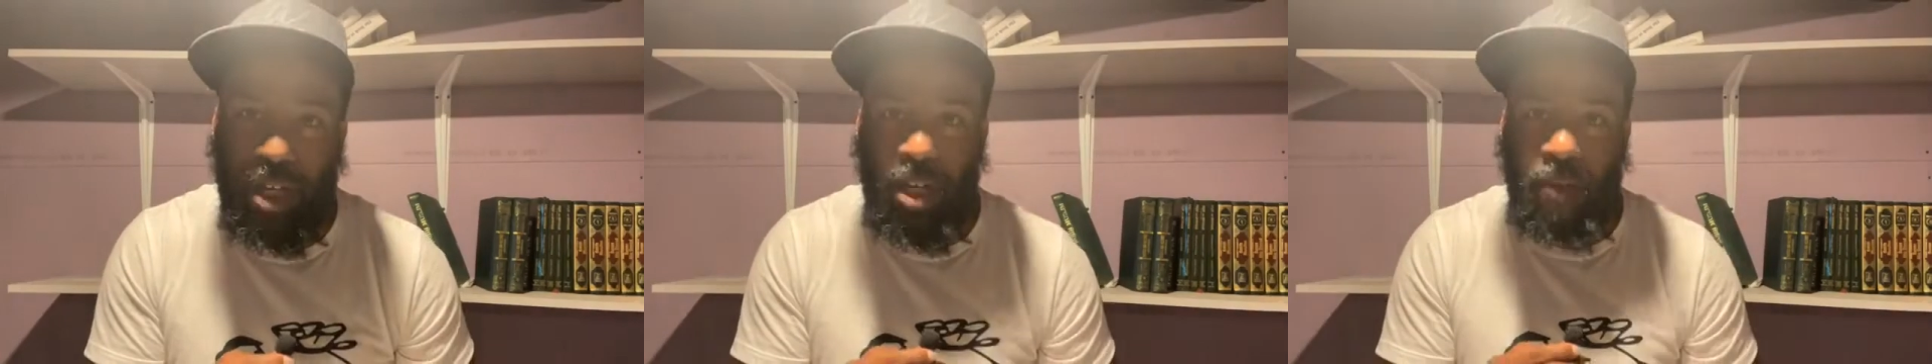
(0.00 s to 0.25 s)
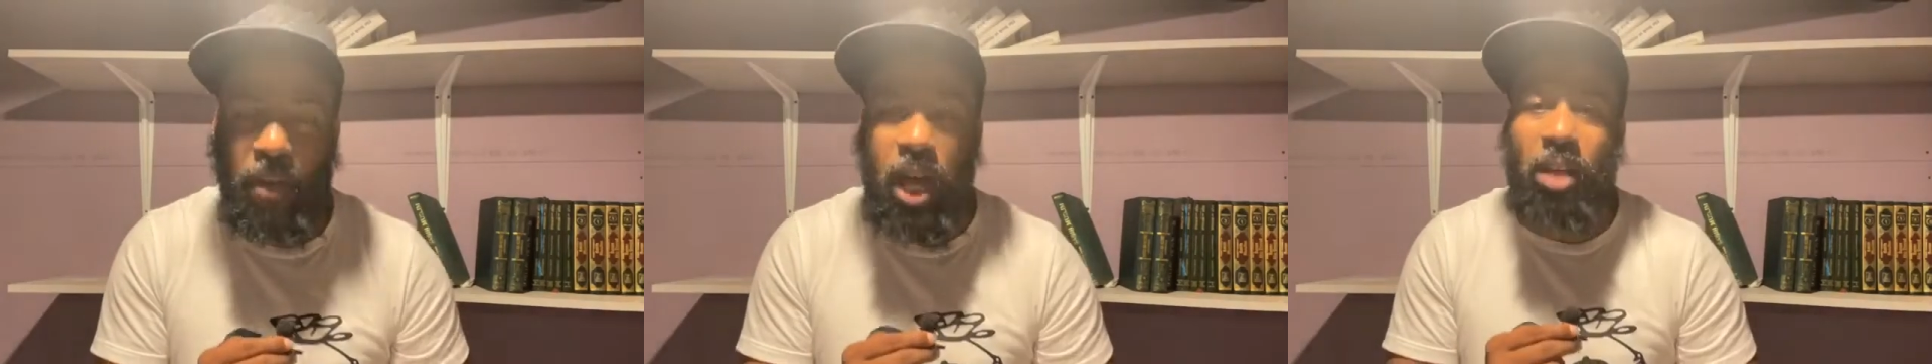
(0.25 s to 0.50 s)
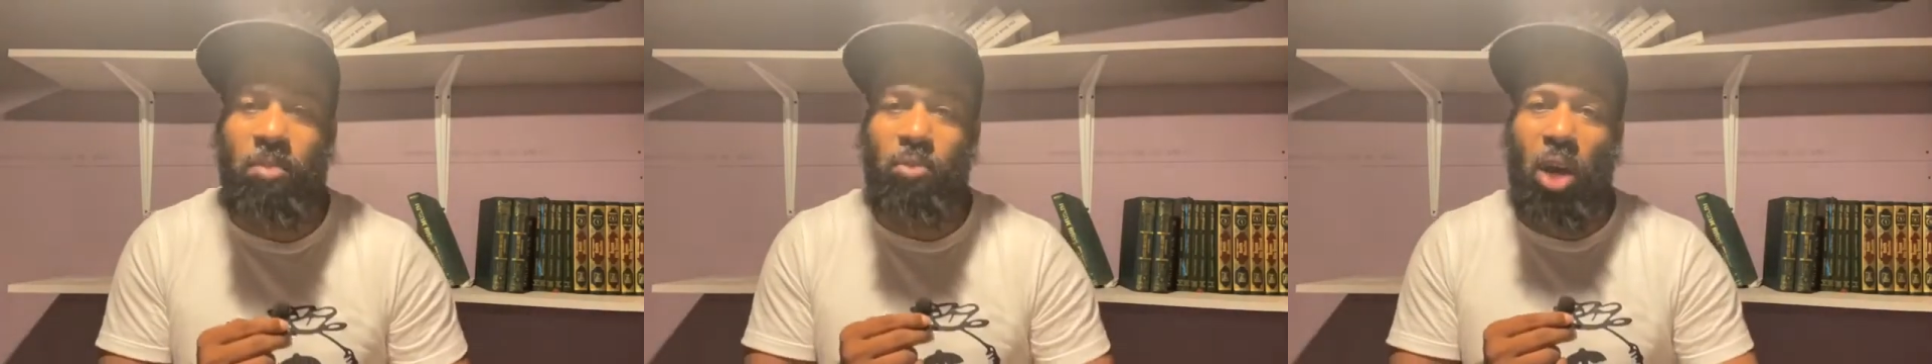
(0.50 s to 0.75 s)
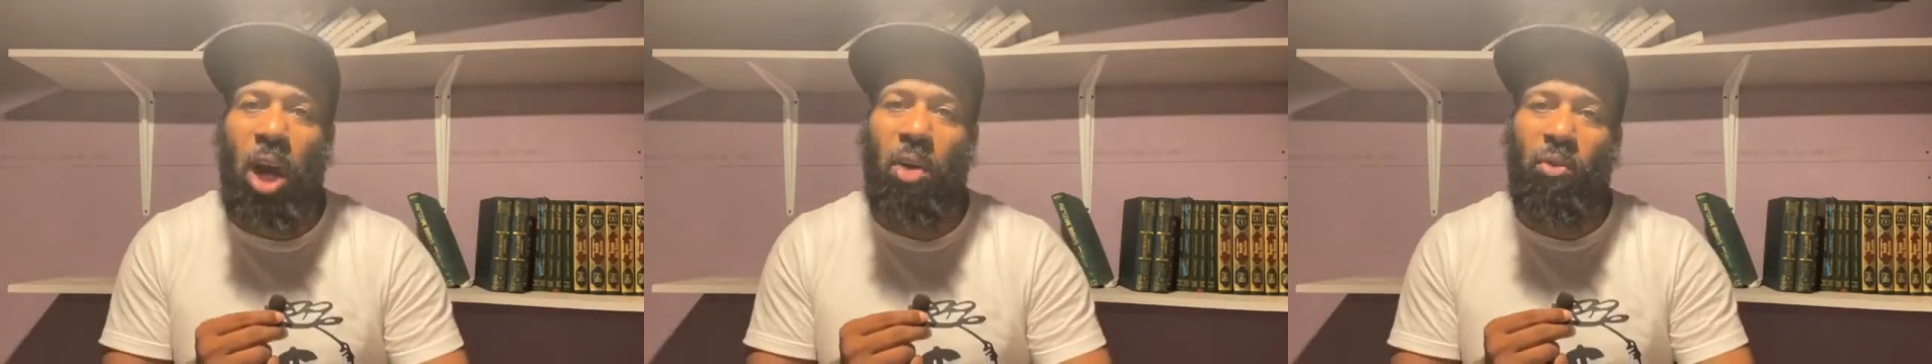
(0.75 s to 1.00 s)
of
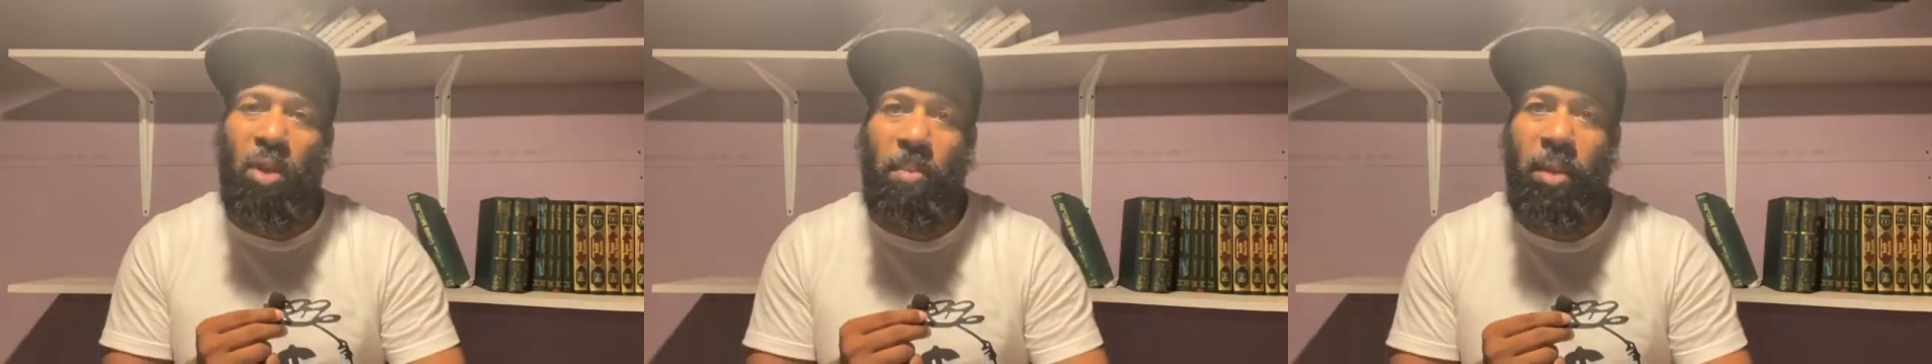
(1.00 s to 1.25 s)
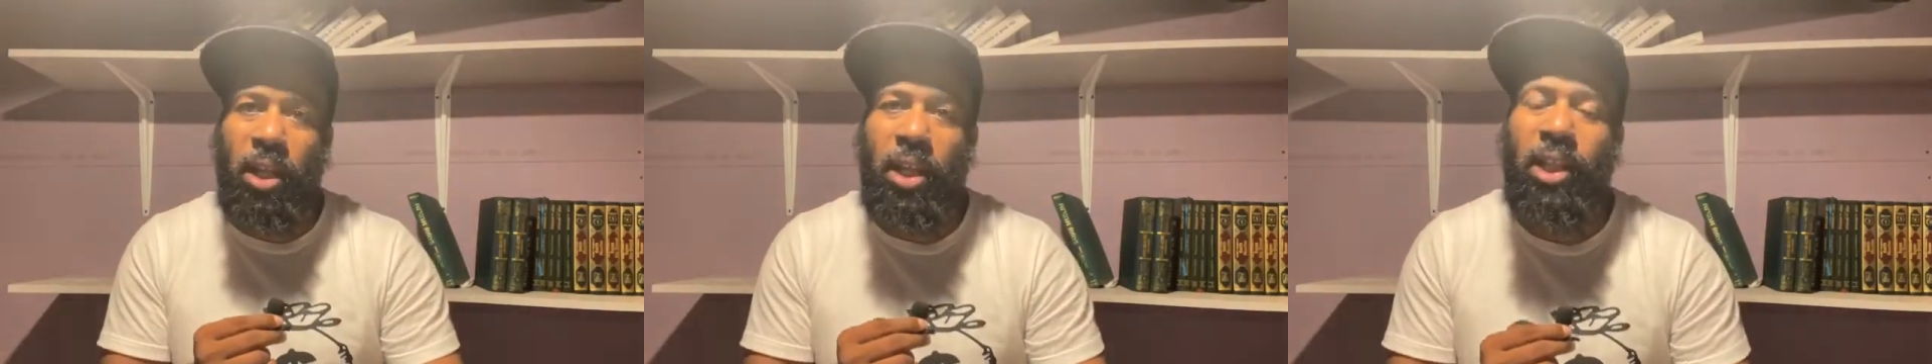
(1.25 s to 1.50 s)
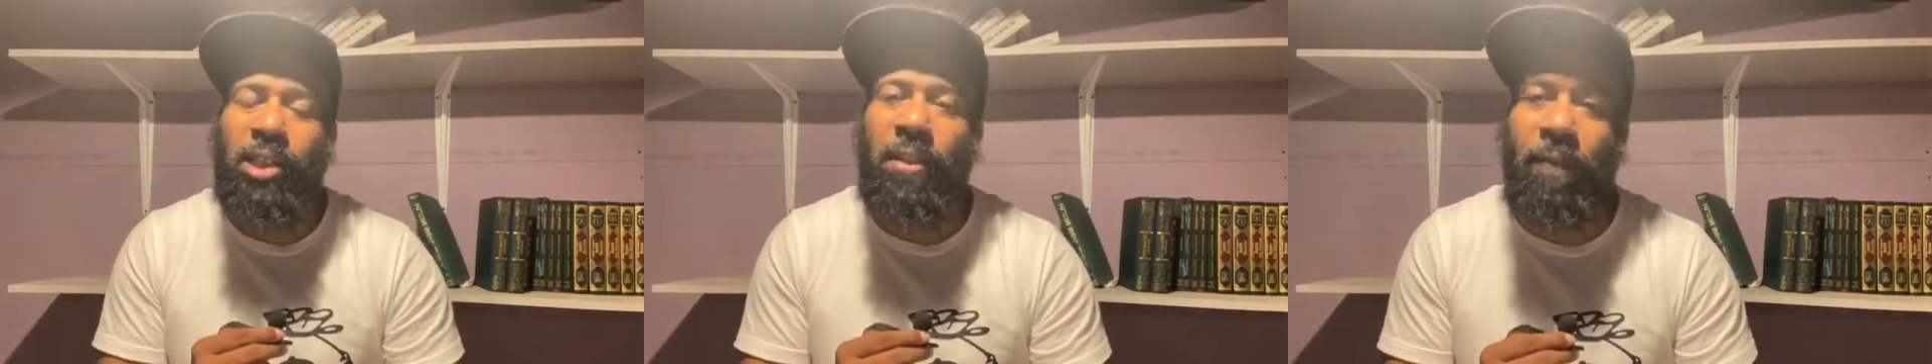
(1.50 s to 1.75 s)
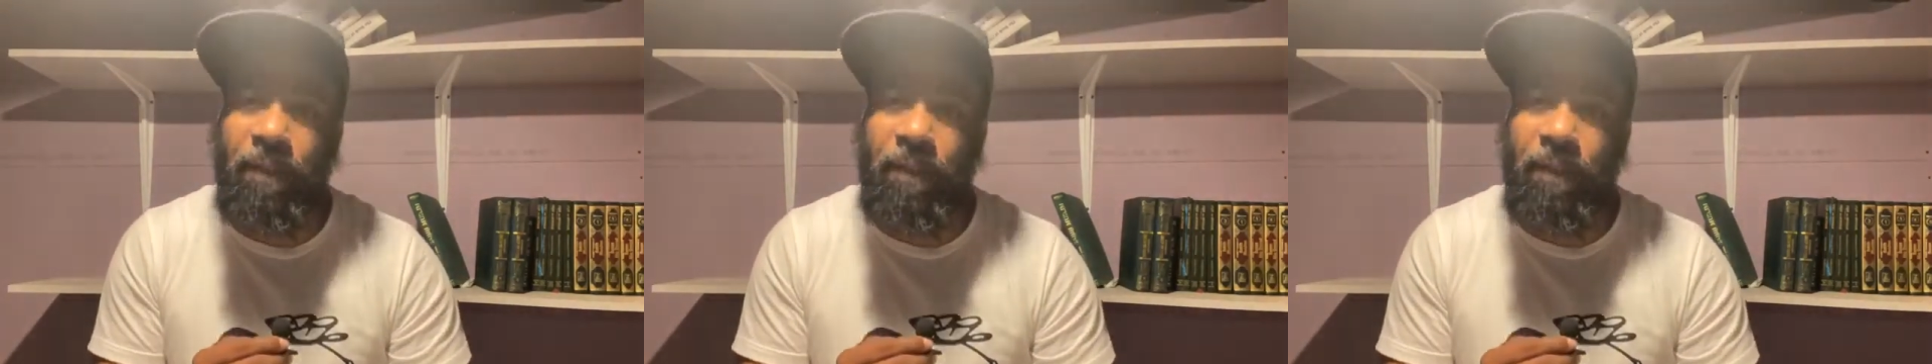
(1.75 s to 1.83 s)
Al-Muharram to